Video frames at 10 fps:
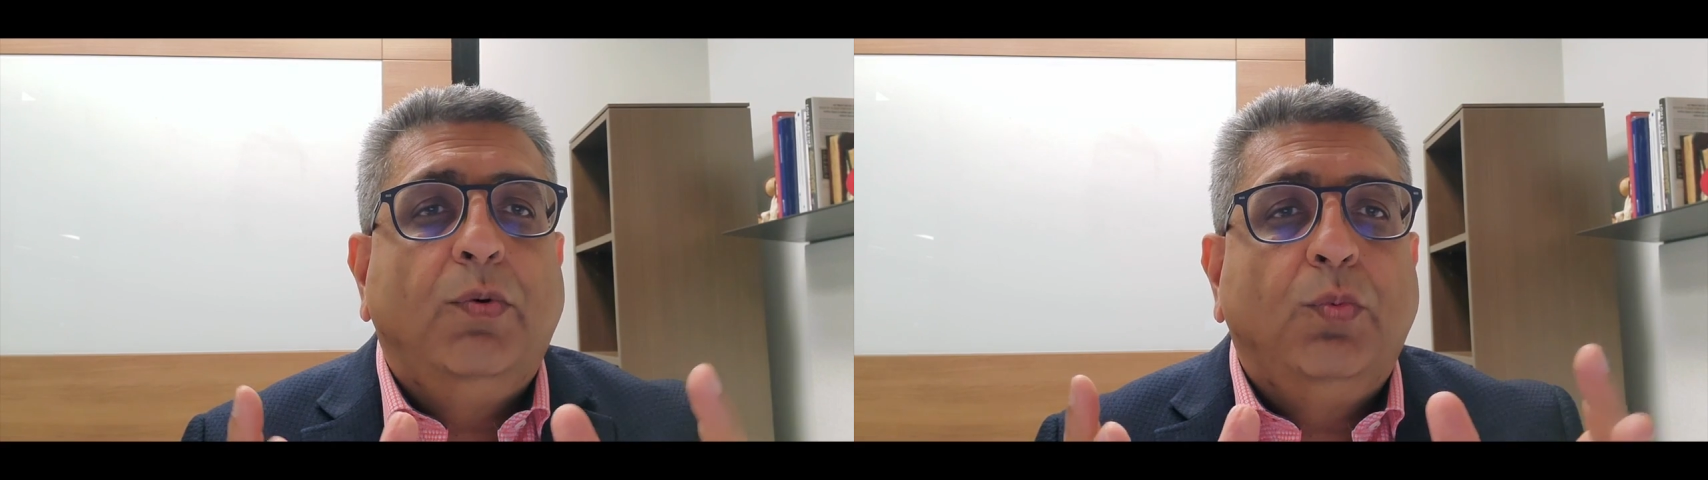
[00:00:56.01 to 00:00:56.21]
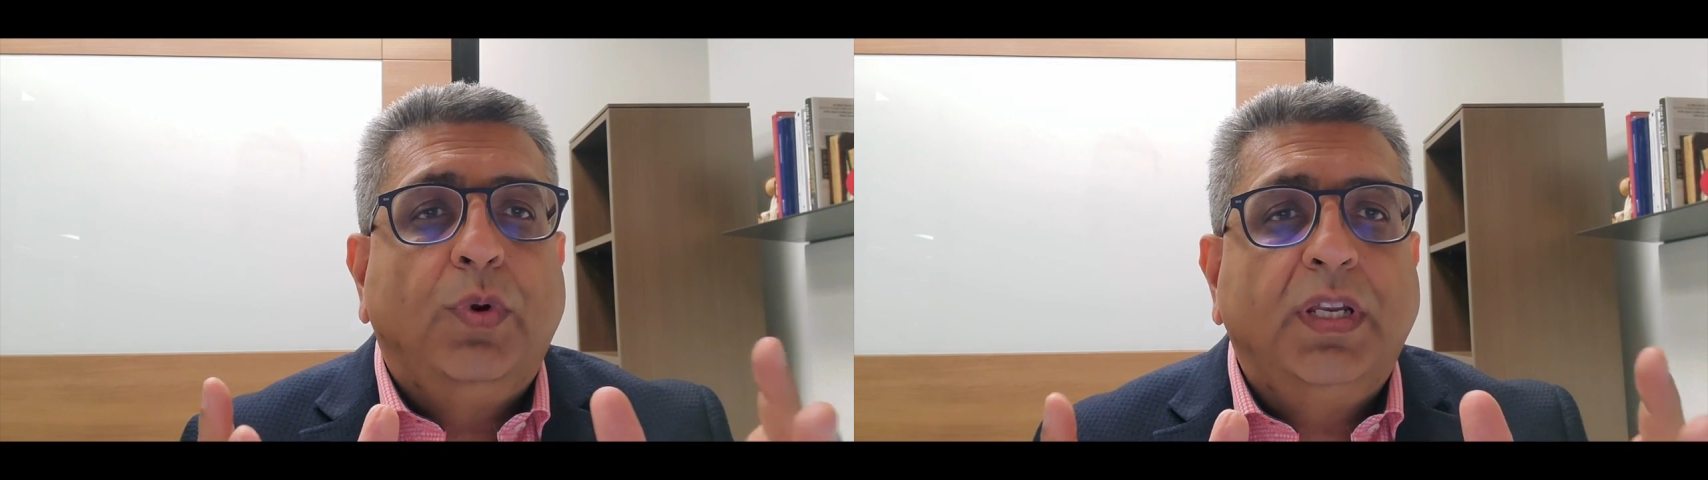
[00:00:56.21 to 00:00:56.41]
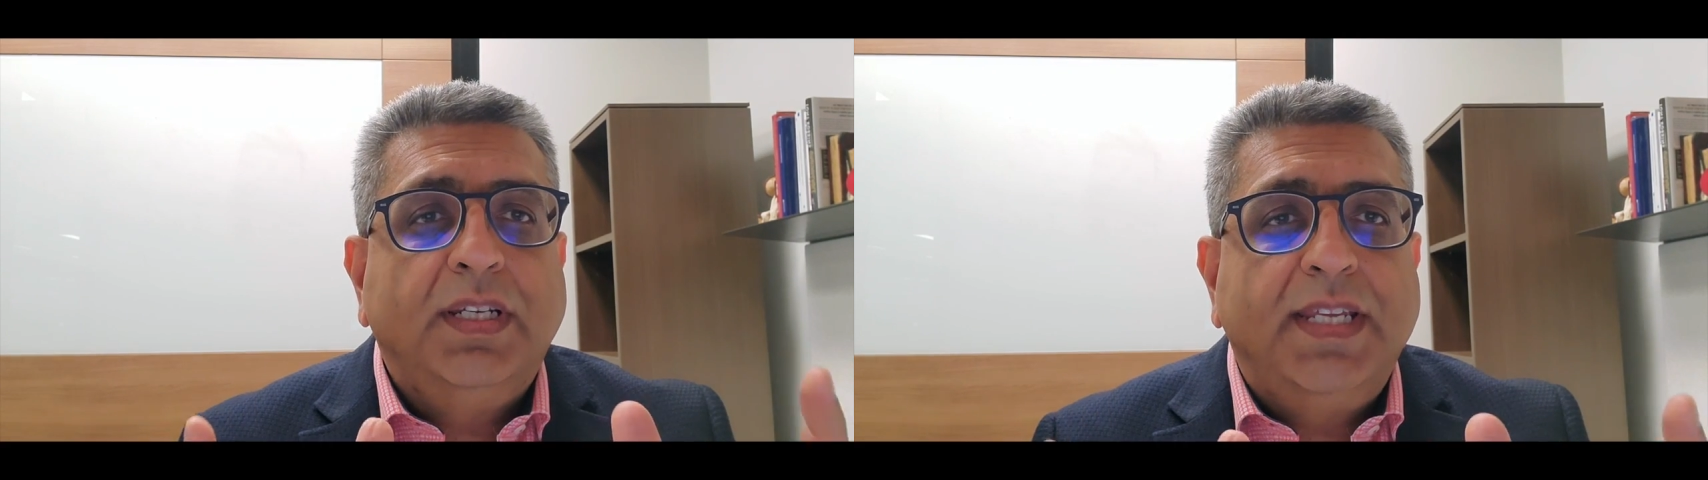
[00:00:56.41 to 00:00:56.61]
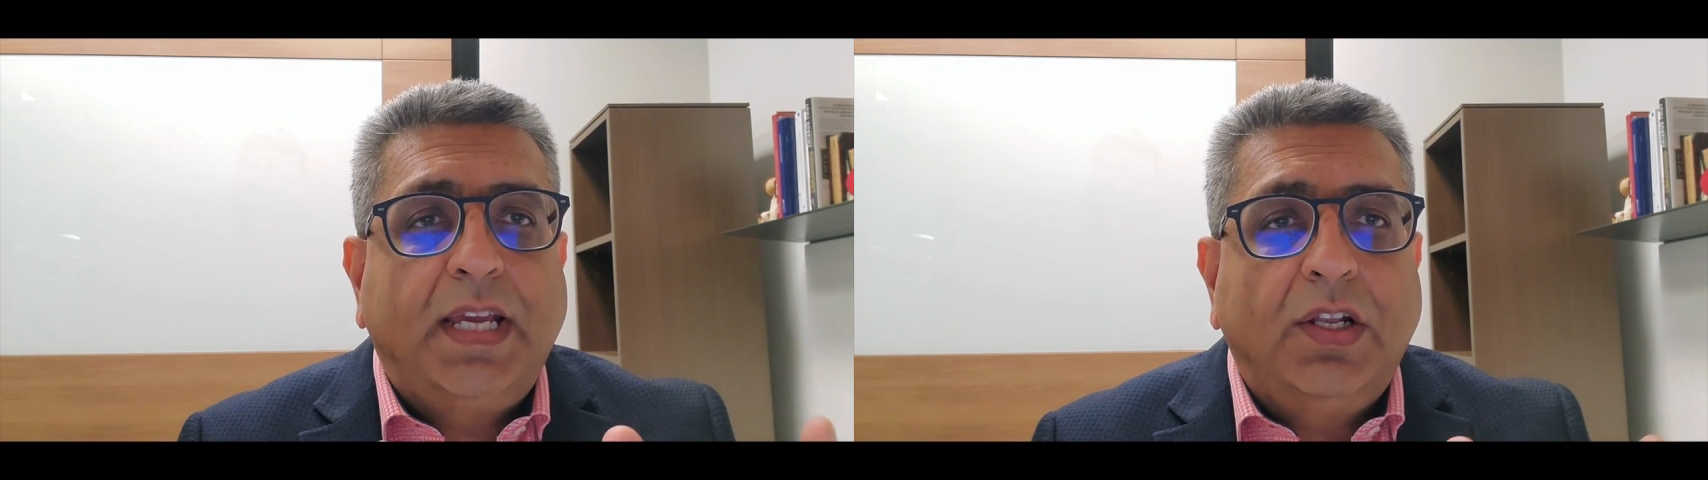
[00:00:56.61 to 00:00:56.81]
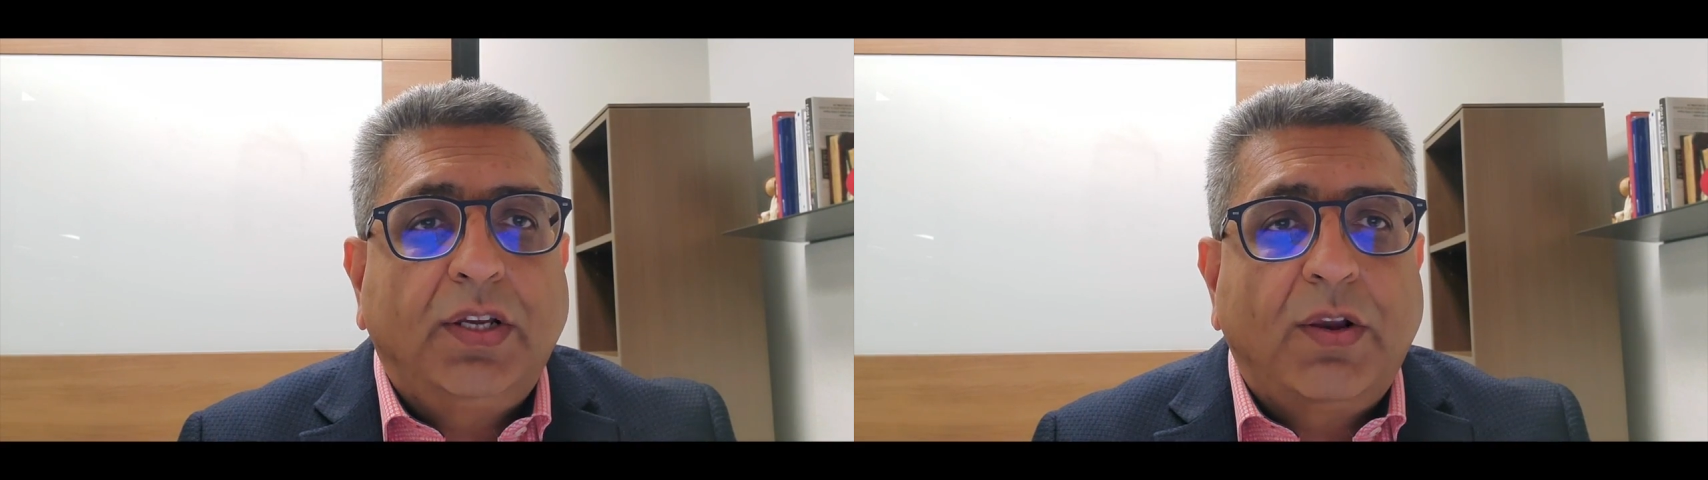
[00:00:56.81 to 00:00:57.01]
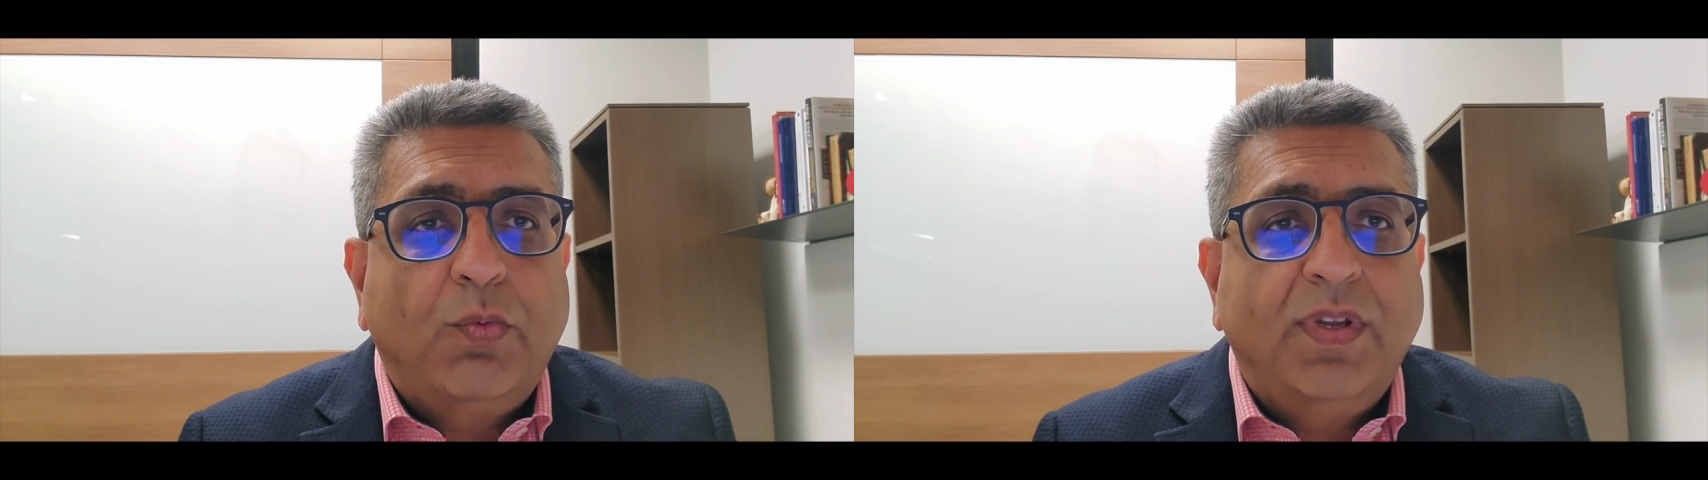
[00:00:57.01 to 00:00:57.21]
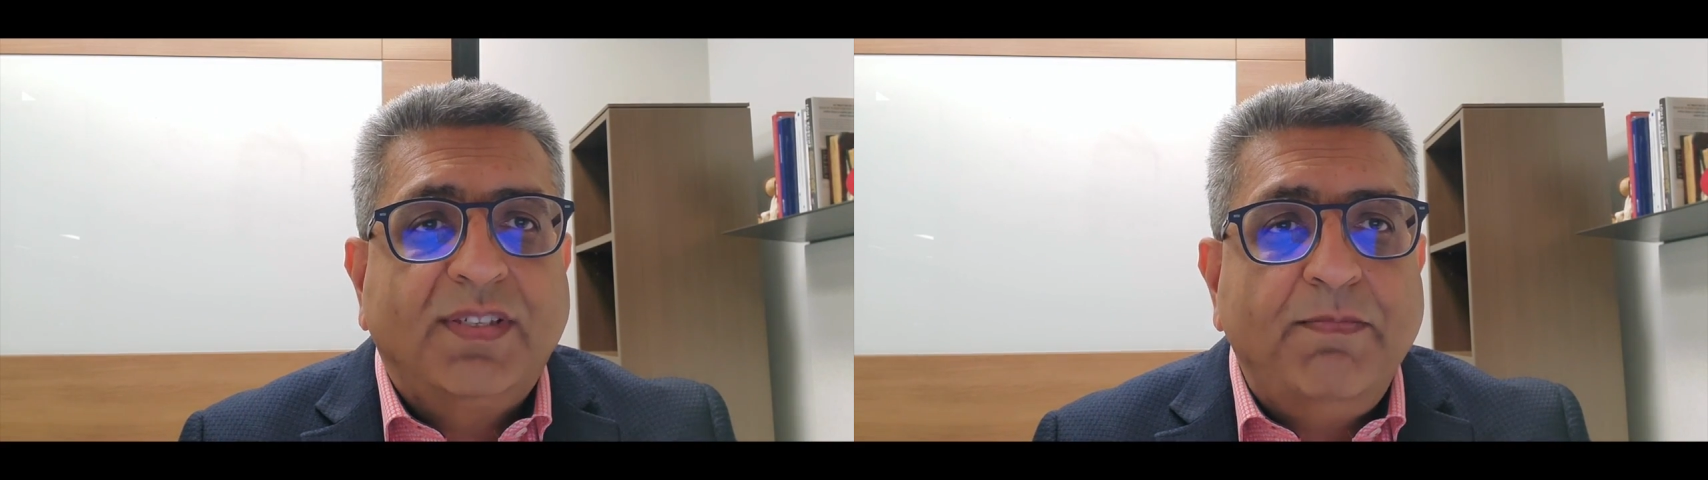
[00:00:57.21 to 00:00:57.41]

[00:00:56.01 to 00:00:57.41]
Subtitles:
we're going to take a look at risk